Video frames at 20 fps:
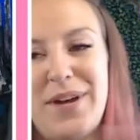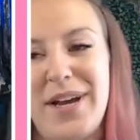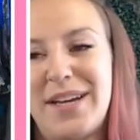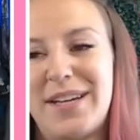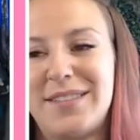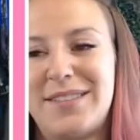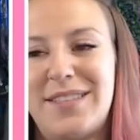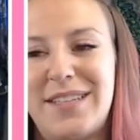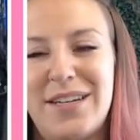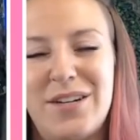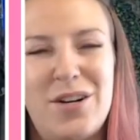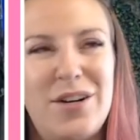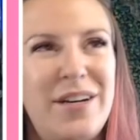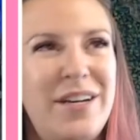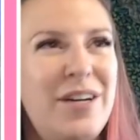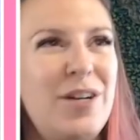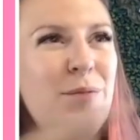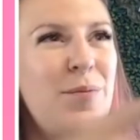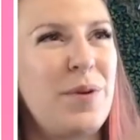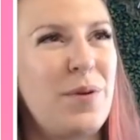I can see it on
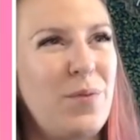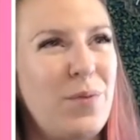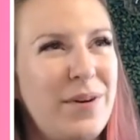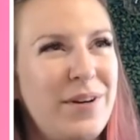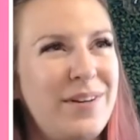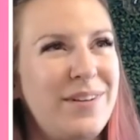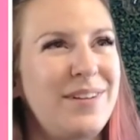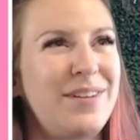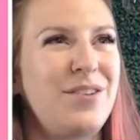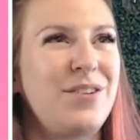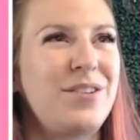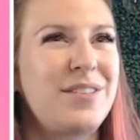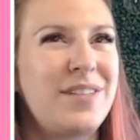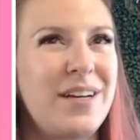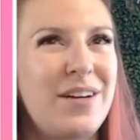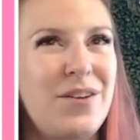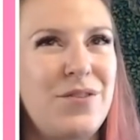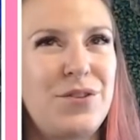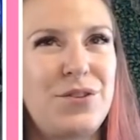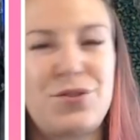here, but when it looks
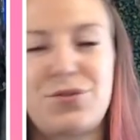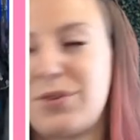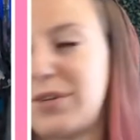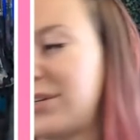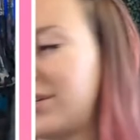like on the screen